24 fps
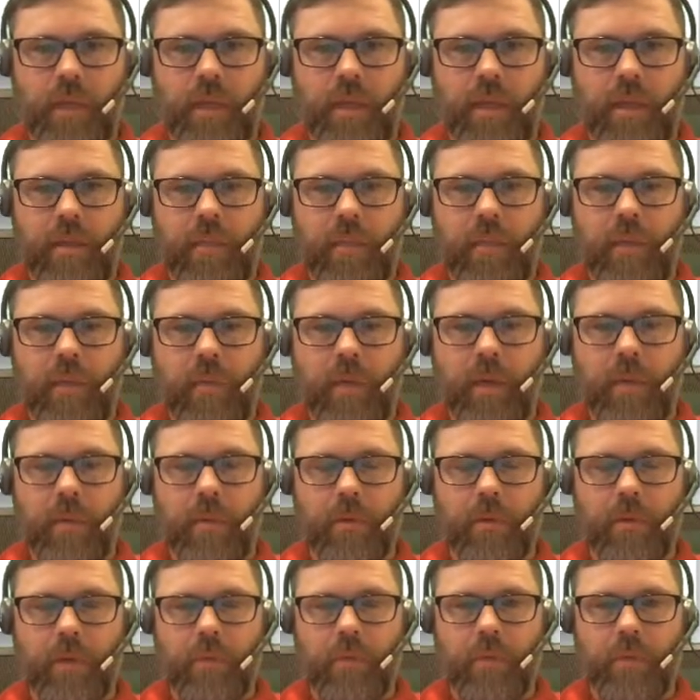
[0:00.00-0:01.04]
and then we were
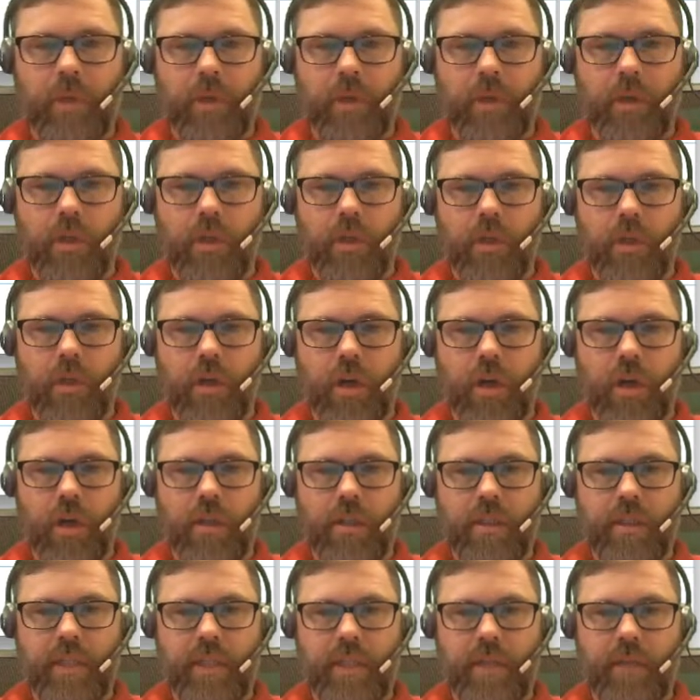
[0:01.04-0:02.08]
able to merge our
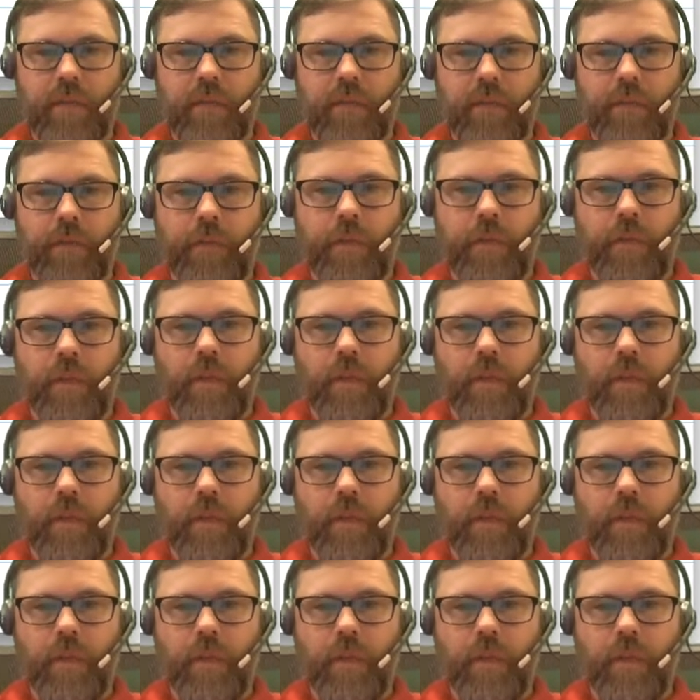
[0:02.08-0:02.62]
dev